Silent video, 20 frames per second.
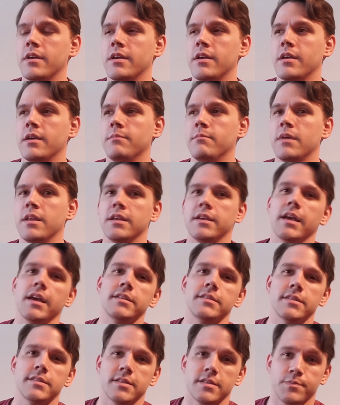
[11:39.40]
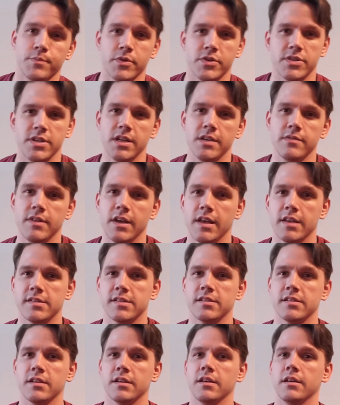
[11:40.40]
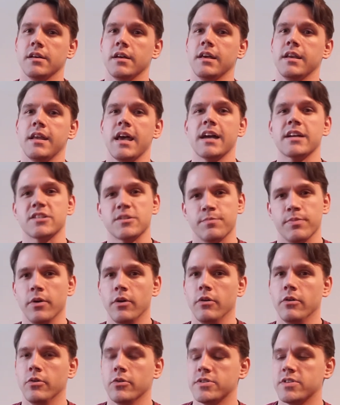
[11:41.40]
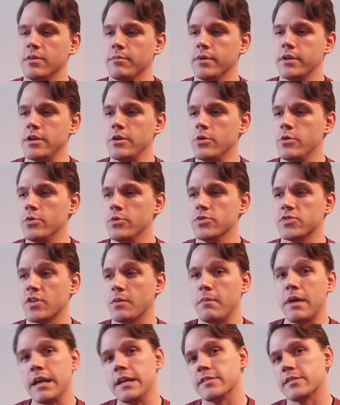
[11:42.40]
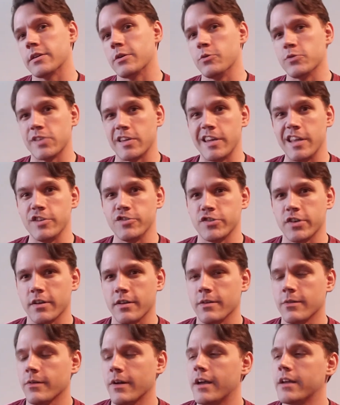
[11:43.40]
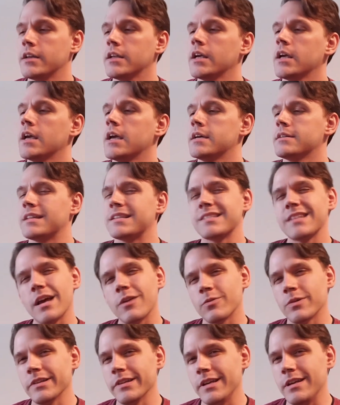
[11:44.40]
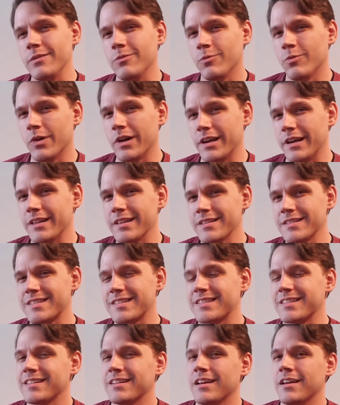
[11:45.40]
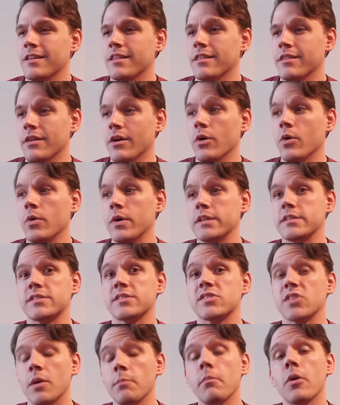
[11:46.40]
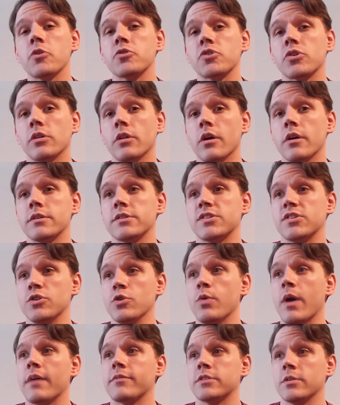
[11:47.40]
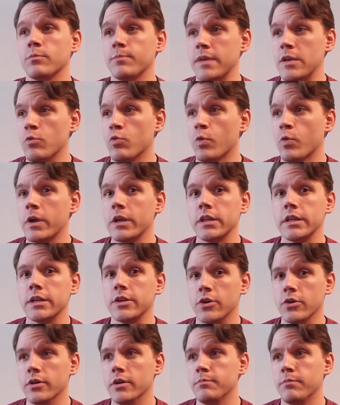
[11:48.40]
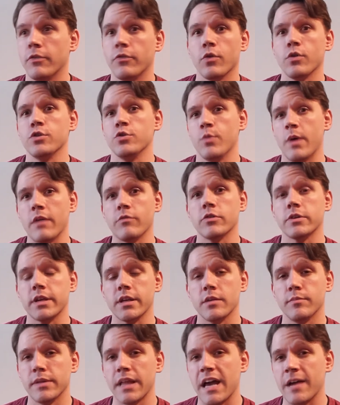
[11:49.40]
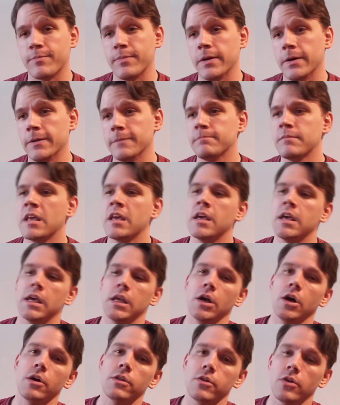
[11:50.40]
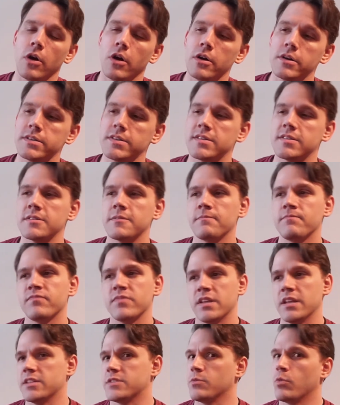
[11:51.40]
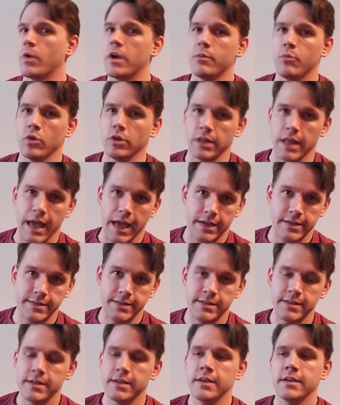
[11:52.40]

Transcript: many cases is perceived as an expert or somebody who's amazing, who's a ninja, right? That's not really what it is. Though in some martial arts, you have to be really good before you ever get a black belt. In other arts, it's way more lax.